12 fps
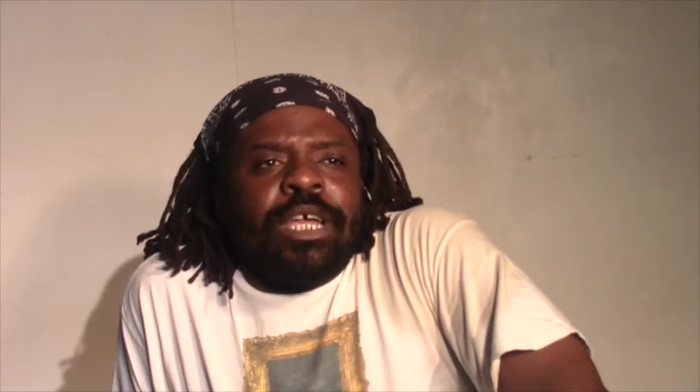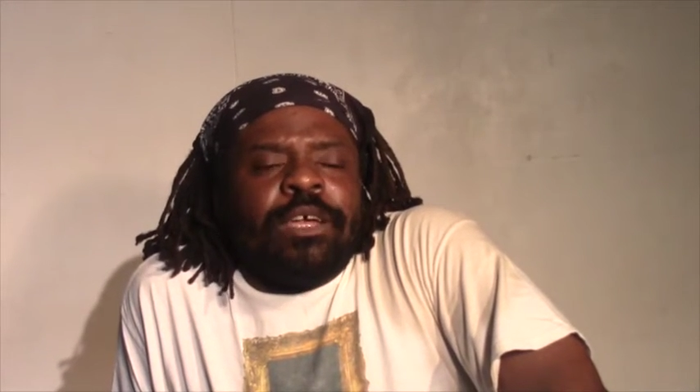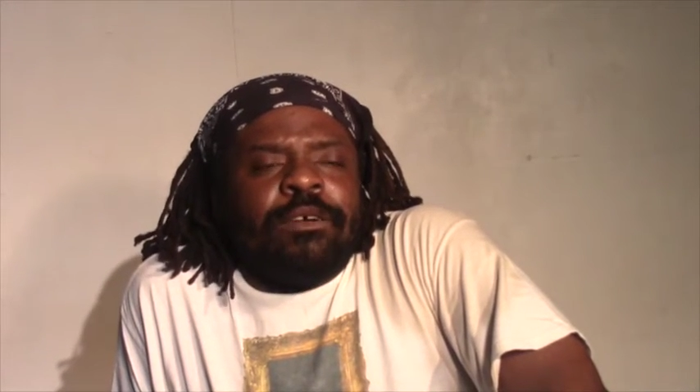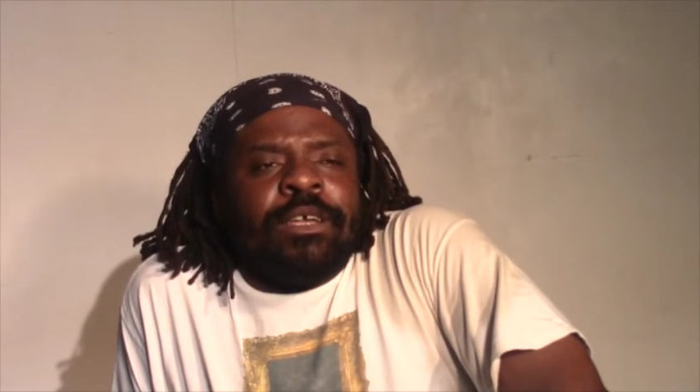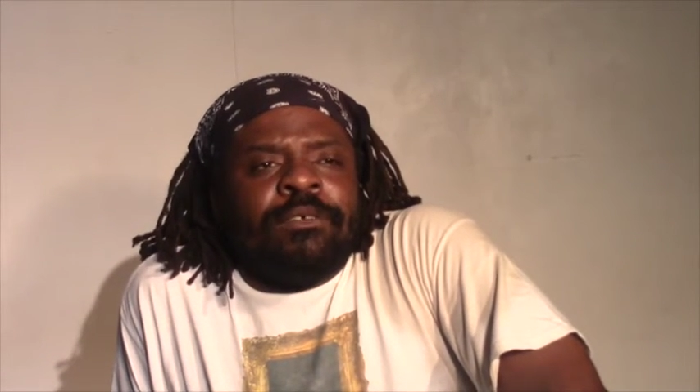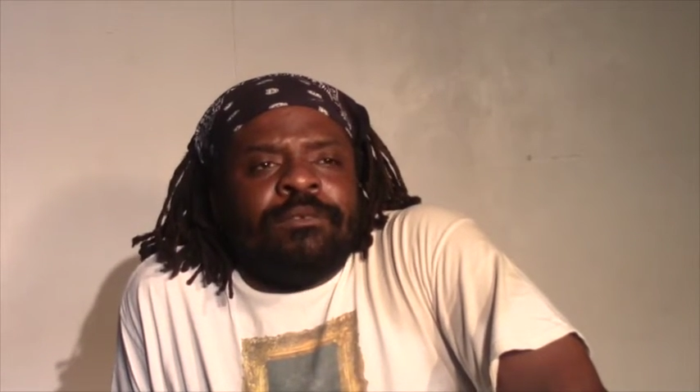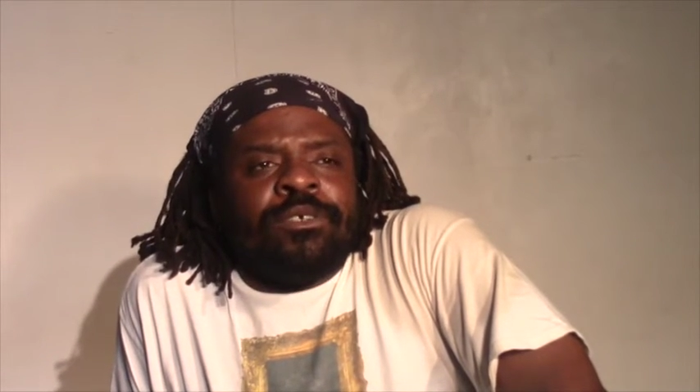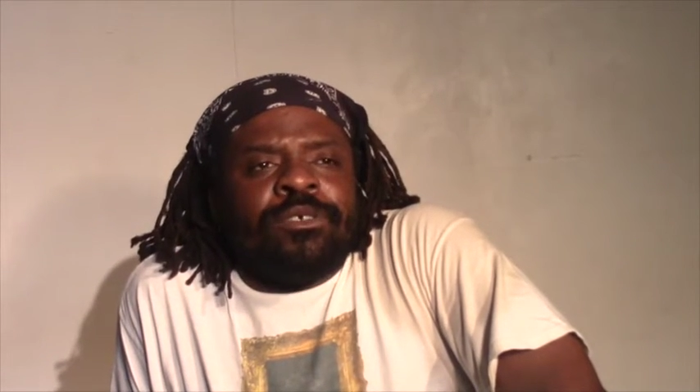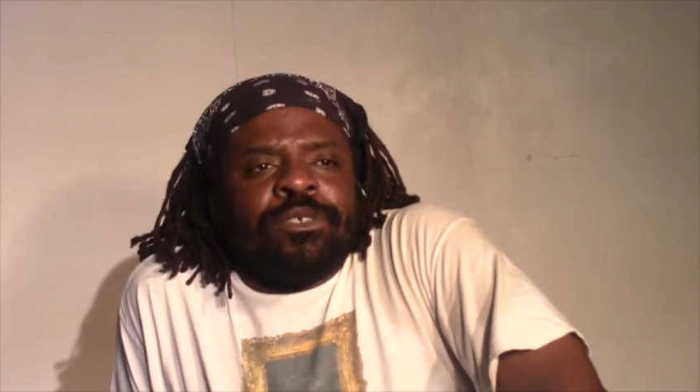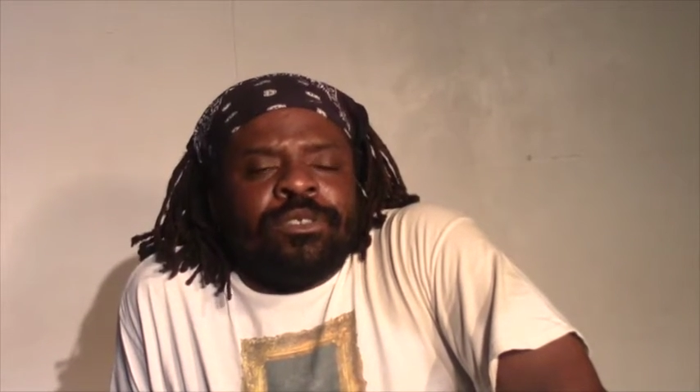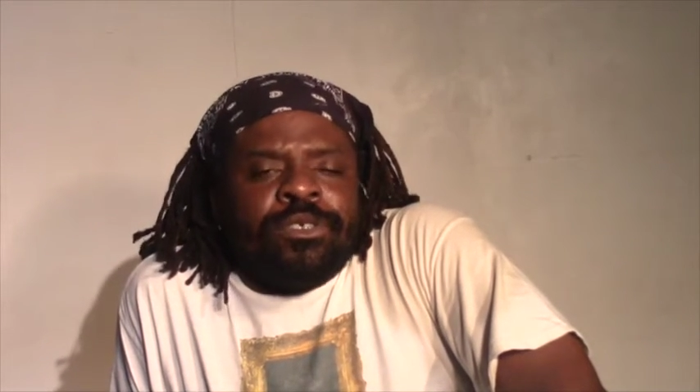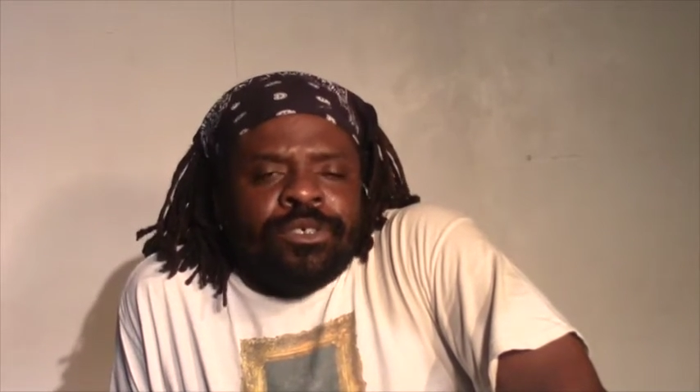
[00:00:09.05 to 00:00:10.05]
Okay,
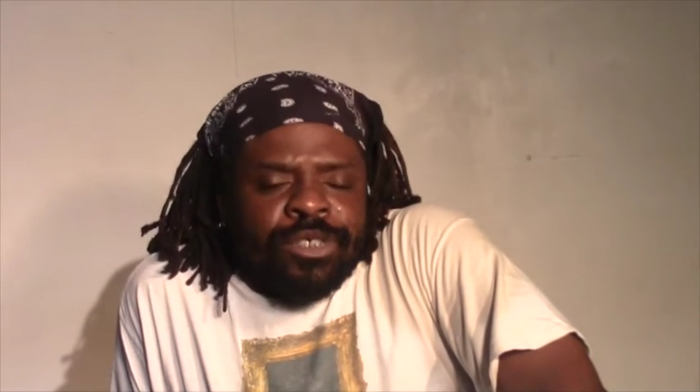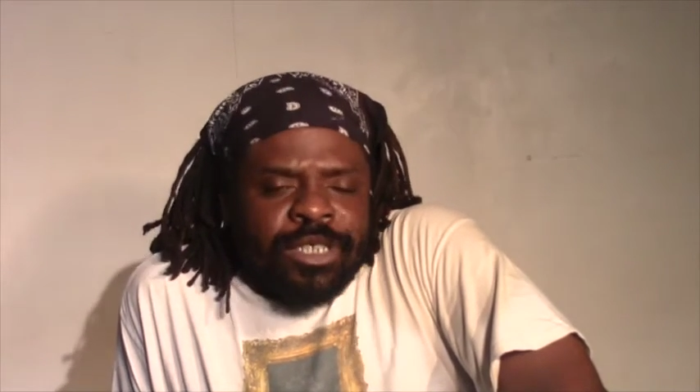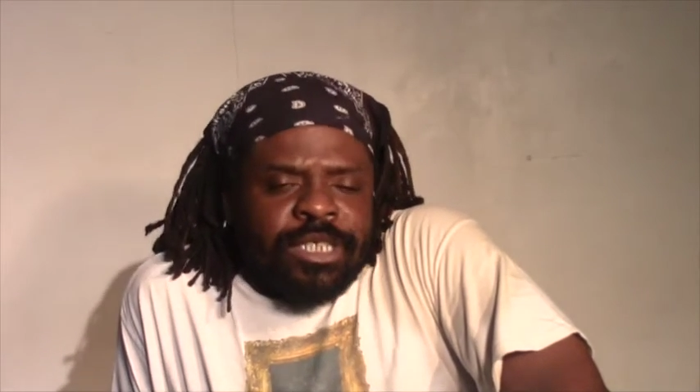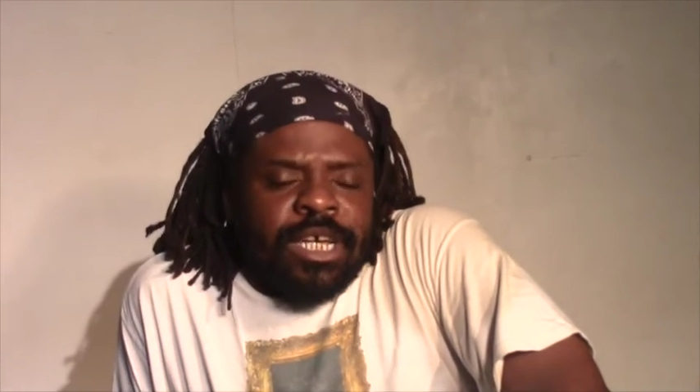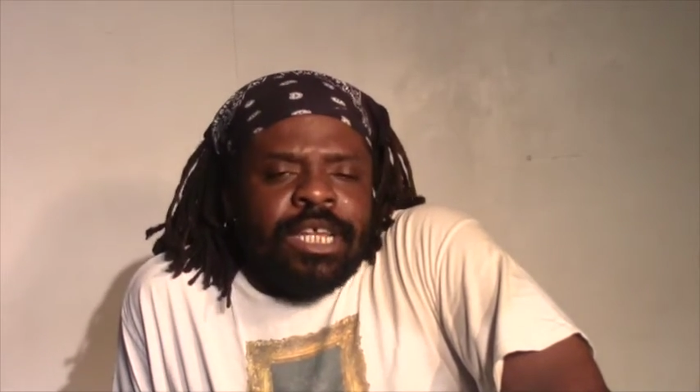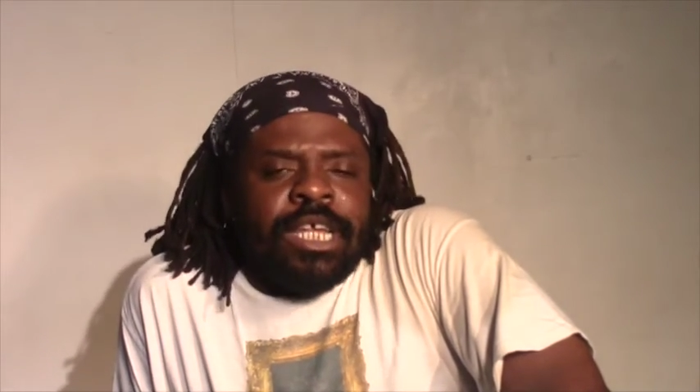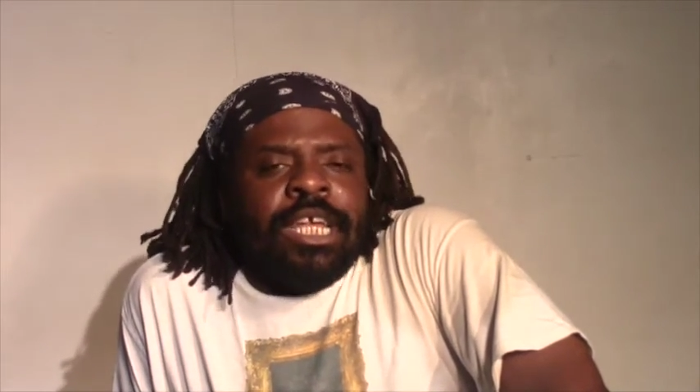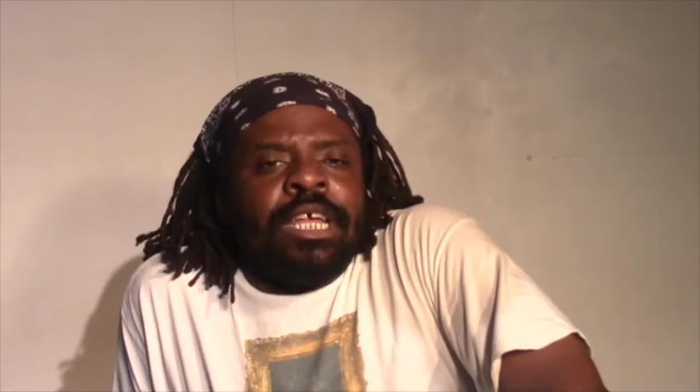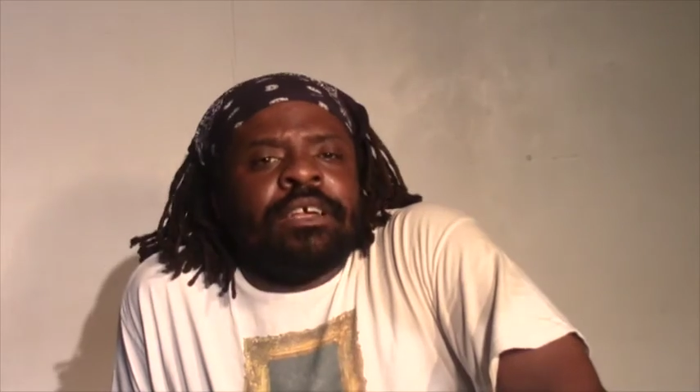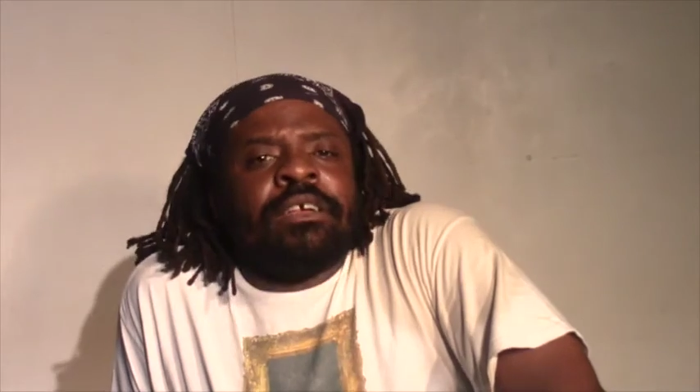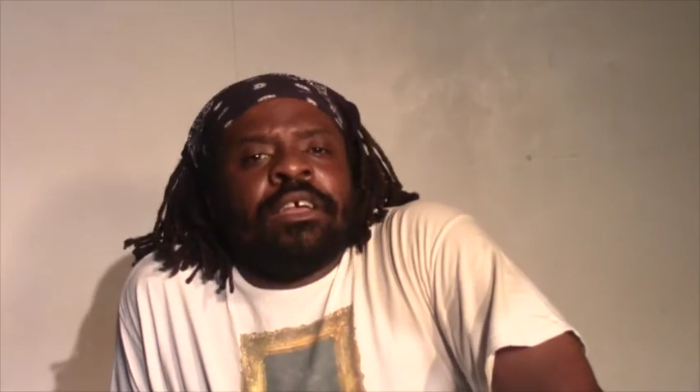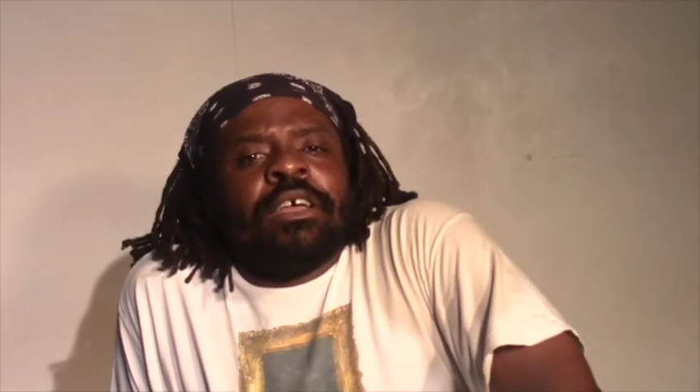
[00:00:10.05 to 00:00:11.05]
it, you, are
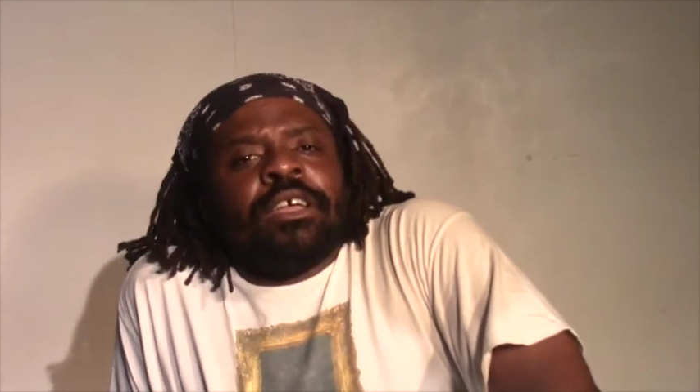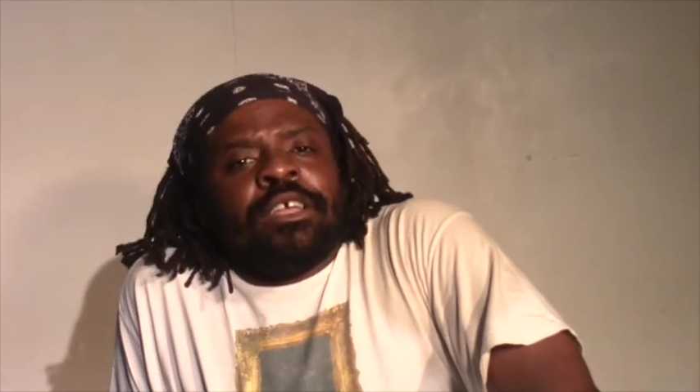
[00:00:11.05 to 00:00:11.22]
studying,